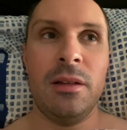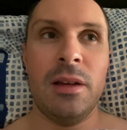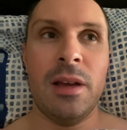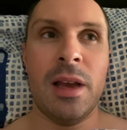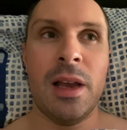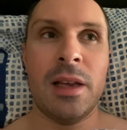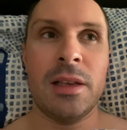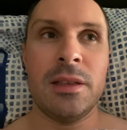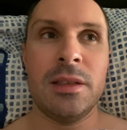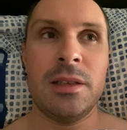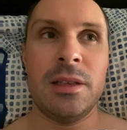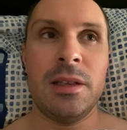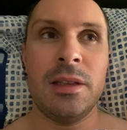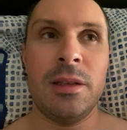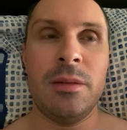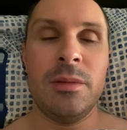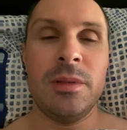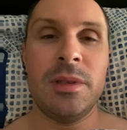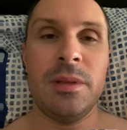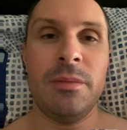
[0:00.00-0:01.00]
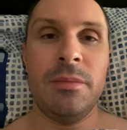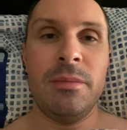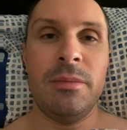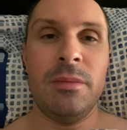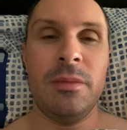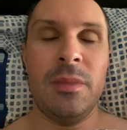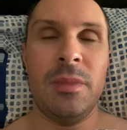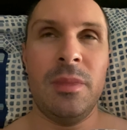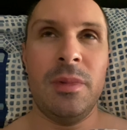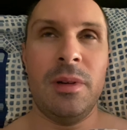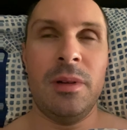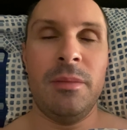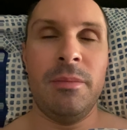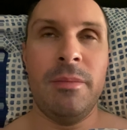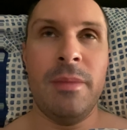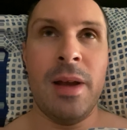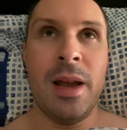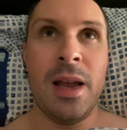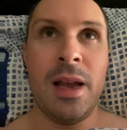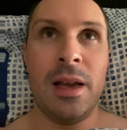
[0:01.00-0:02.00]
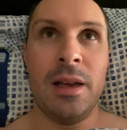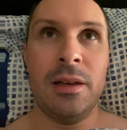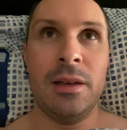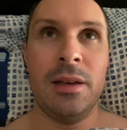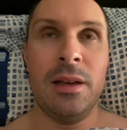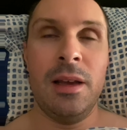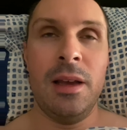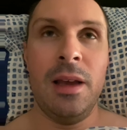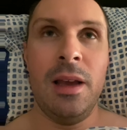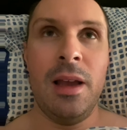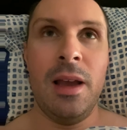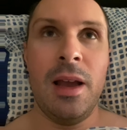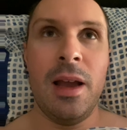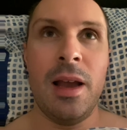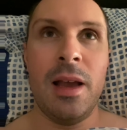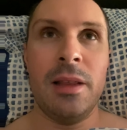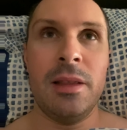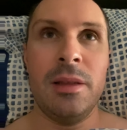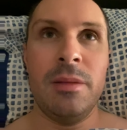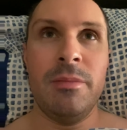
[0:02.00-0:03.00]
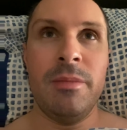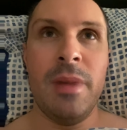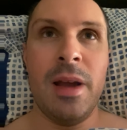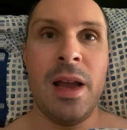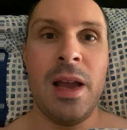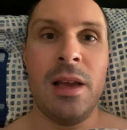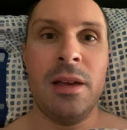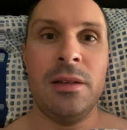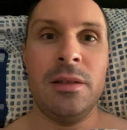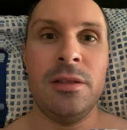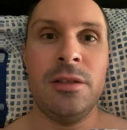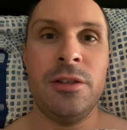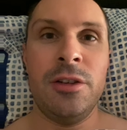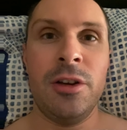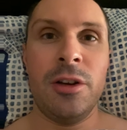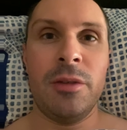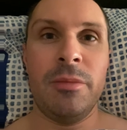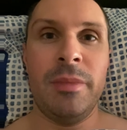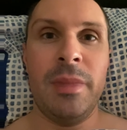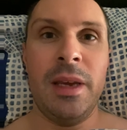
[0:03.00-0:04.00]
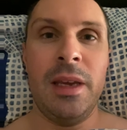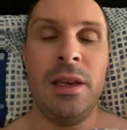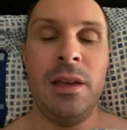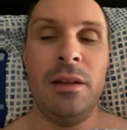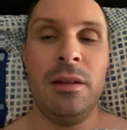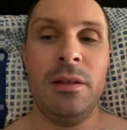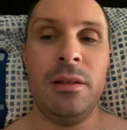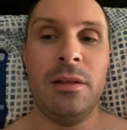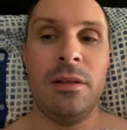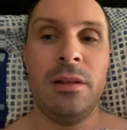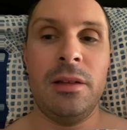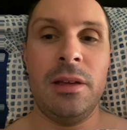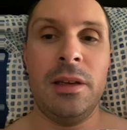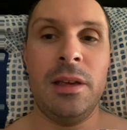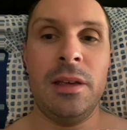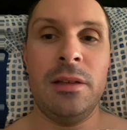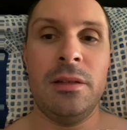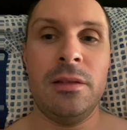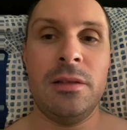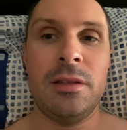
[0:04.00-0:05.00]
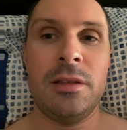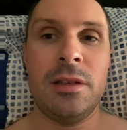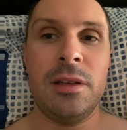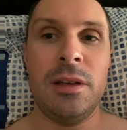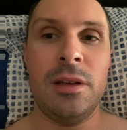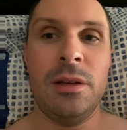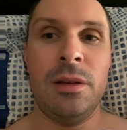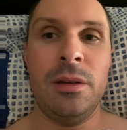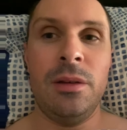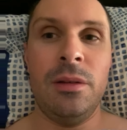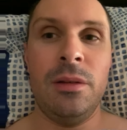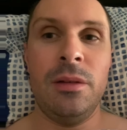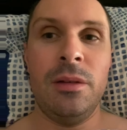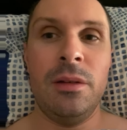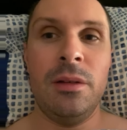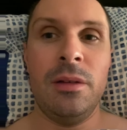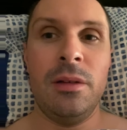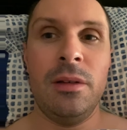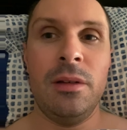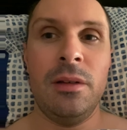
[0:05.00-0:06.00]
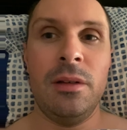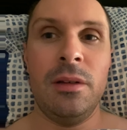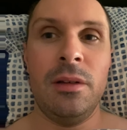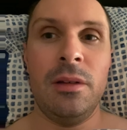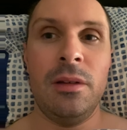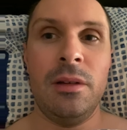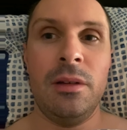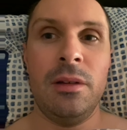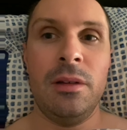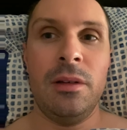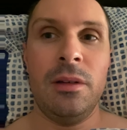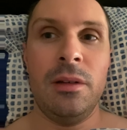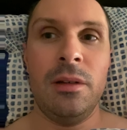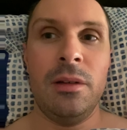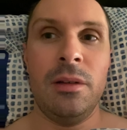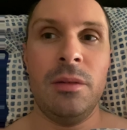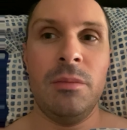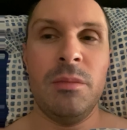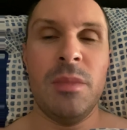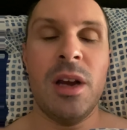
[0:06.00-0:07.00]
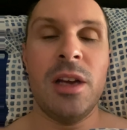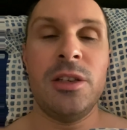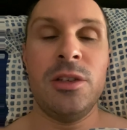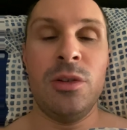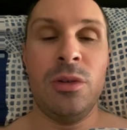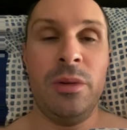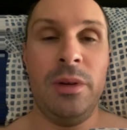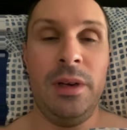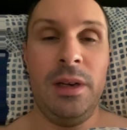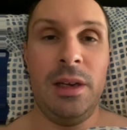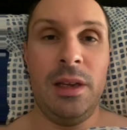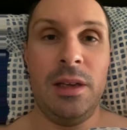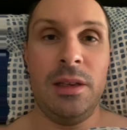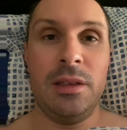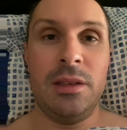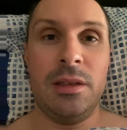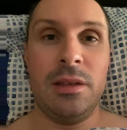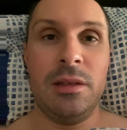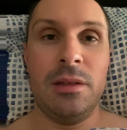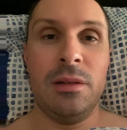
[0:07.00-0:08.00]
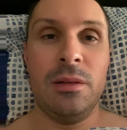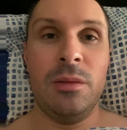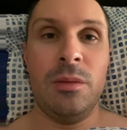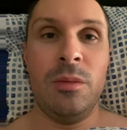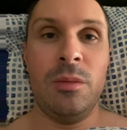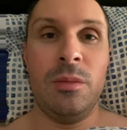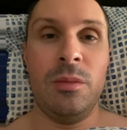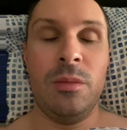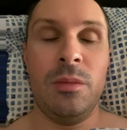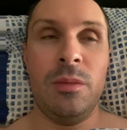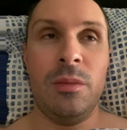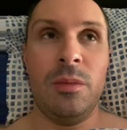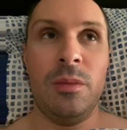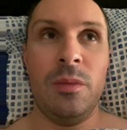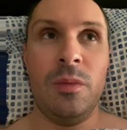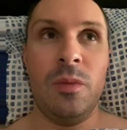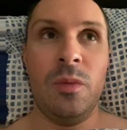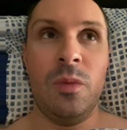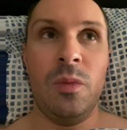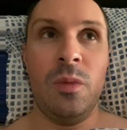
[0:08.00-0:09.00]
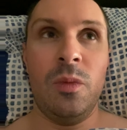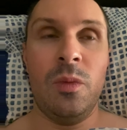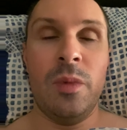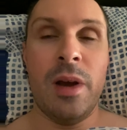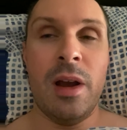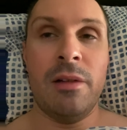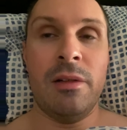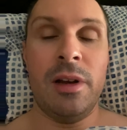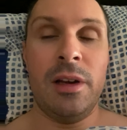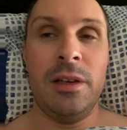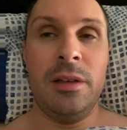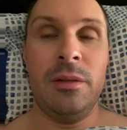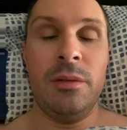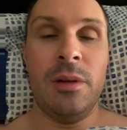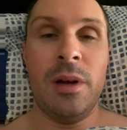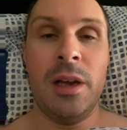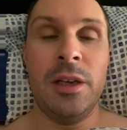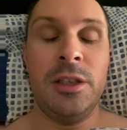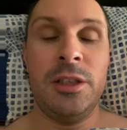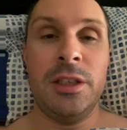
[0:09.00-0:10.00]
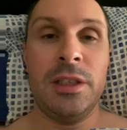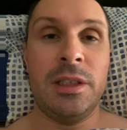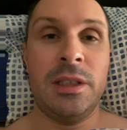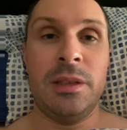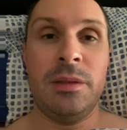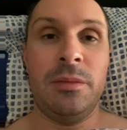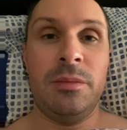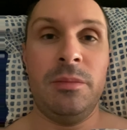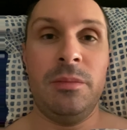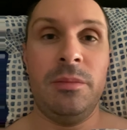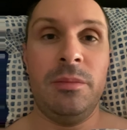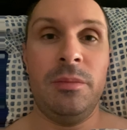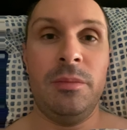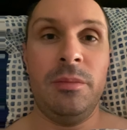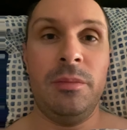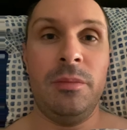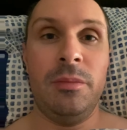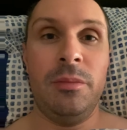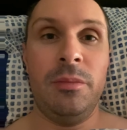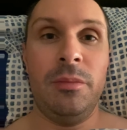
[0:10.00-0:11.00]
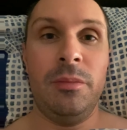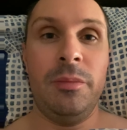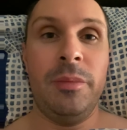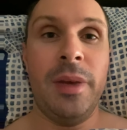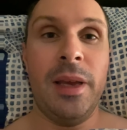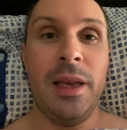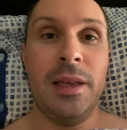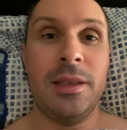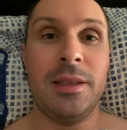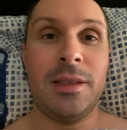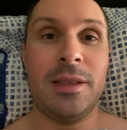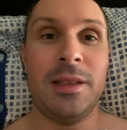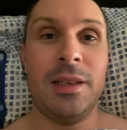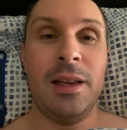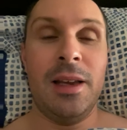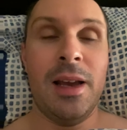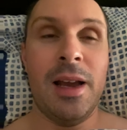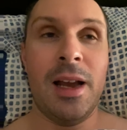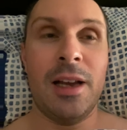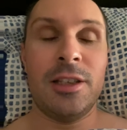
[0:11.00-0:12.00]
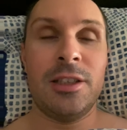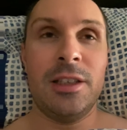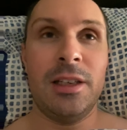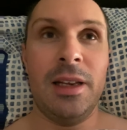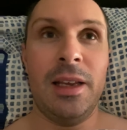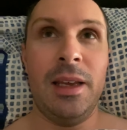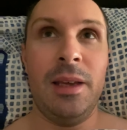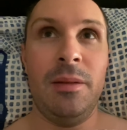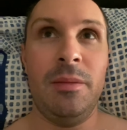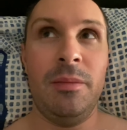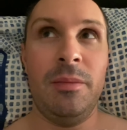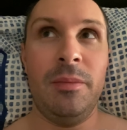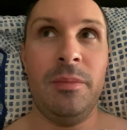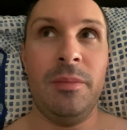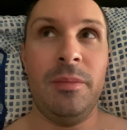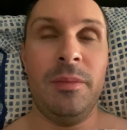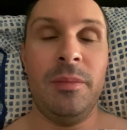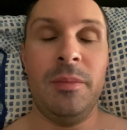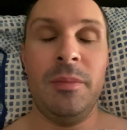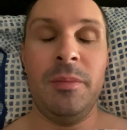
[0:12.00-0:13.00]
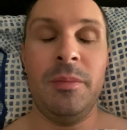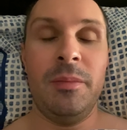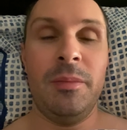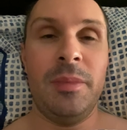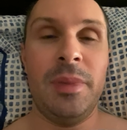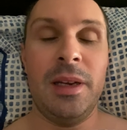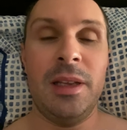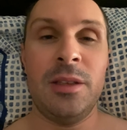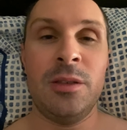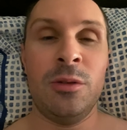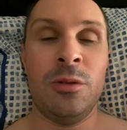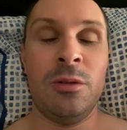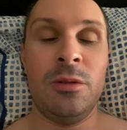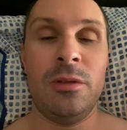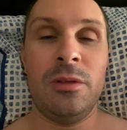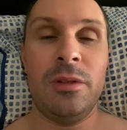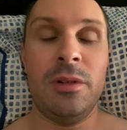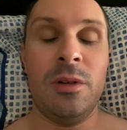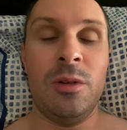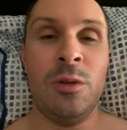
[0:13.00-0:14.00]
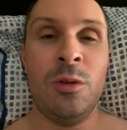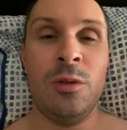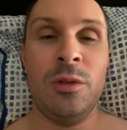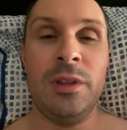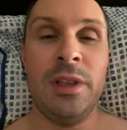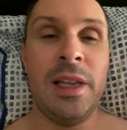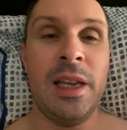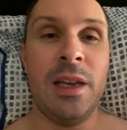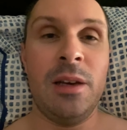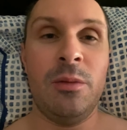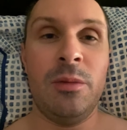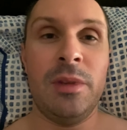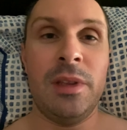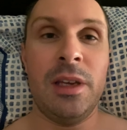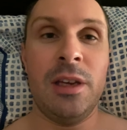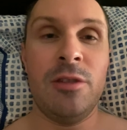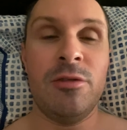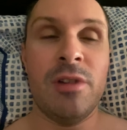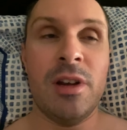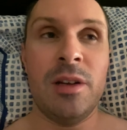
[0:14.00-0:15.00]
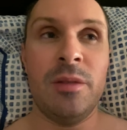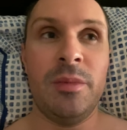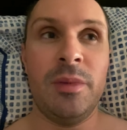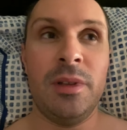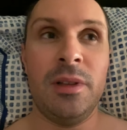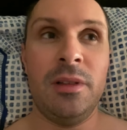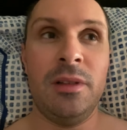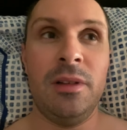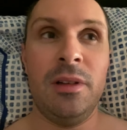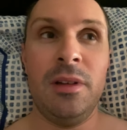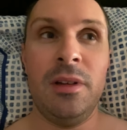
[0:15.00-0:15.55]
and there was a man, and the man took me into my toilet where I, I just pissed actually but it's all all linked with incredible